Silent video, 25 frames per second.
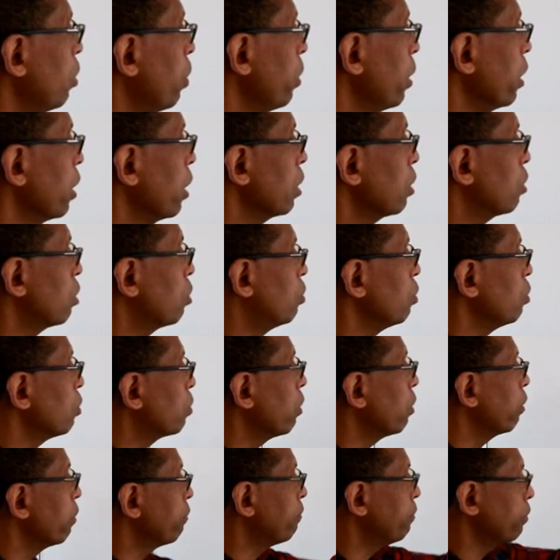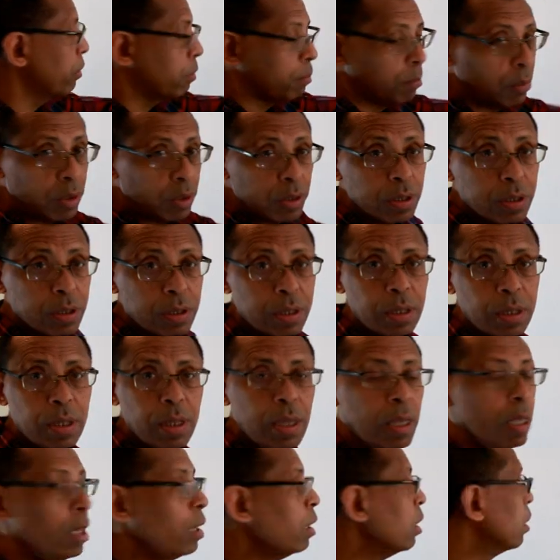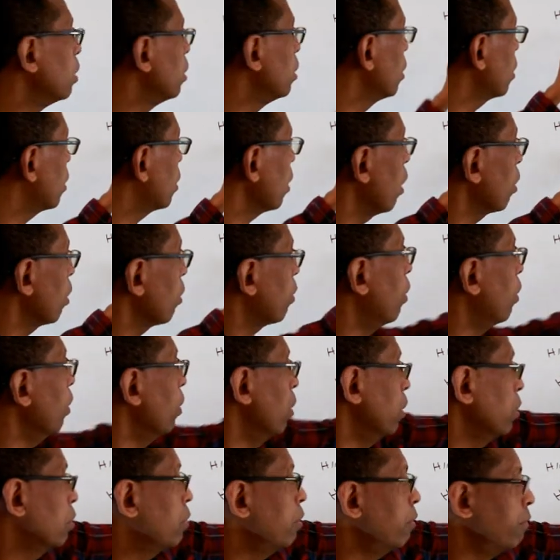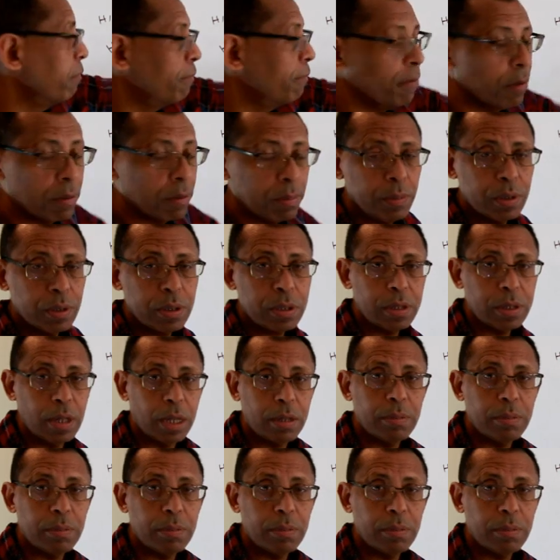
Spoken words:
showing two conformers, these are called conformers.